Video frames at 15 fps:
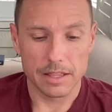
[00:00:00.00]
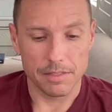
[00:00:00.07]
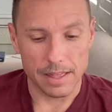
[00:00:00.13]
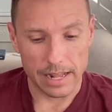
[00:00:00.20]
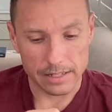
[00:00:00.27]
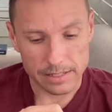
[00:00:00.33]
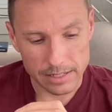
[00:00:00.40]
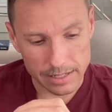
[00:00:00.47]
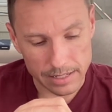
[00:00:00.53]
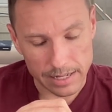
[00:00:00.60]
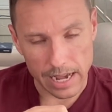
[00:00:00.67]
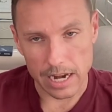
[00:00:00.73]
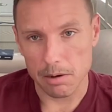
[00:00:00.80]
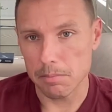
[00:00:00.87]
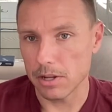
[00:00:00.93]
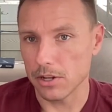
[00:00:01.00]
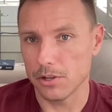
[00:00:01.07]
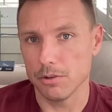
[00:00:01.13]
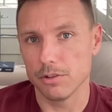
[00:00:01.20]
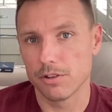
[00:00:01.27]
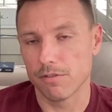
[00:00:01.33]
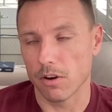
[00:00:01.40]
That's got to be a
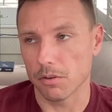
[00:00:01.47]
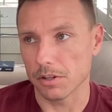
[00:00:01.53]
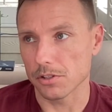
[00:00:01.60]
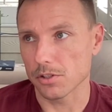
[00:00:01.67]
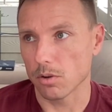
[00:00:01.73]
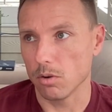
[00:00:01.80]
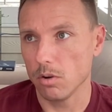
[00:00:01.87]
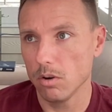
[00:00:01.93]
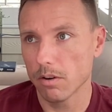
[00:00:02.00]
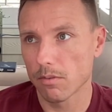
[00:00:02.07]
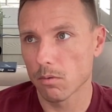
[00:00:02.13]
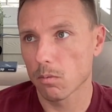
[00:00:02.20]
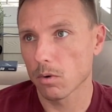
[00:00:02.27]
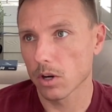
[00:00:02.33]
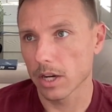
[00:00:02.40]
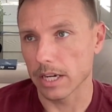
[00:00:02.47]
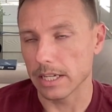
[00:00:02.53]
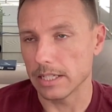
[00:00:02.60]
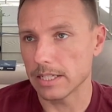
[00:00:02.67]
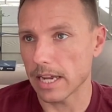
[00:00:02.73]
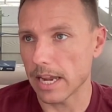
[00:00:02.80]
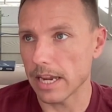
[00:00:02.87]
huge focus. So whoever we're going to
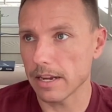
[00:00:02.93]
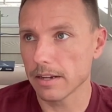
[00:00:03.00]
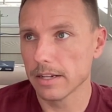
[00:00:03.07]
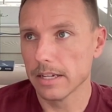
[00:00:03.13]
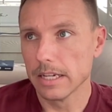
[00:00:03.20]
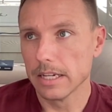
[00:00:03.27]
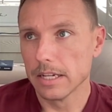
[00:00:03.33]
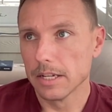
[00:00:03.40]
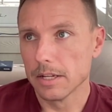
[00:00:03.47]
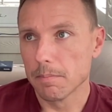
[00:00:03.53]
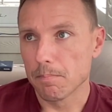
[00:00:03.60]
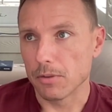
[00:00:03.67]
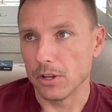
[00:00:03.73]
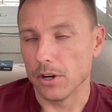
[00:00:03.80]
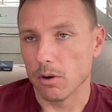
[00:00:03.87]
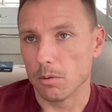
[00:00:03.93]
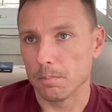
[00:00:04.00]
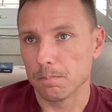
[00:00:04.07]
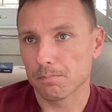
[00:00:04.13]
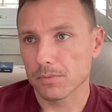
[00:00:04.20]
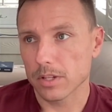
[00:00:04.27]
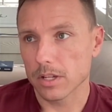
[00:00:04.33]
take, you
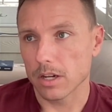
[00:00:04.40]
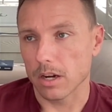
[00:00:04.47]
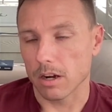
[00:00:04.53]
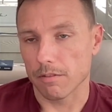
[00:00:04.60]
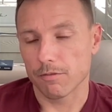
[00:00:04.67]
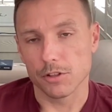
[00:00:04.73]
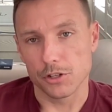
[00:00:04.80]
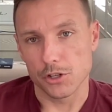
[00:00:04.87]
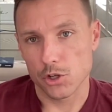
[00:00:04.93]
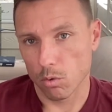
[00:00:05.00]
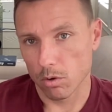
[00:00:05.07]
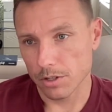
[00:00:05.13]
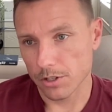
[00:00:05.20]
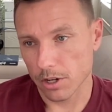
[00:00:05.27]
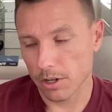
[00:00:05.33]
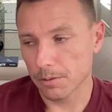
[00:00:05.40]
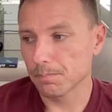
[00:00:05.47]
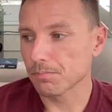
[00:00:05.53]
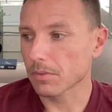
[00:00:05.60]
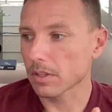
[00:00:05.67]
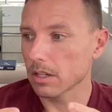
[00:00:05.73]
know, for the short term,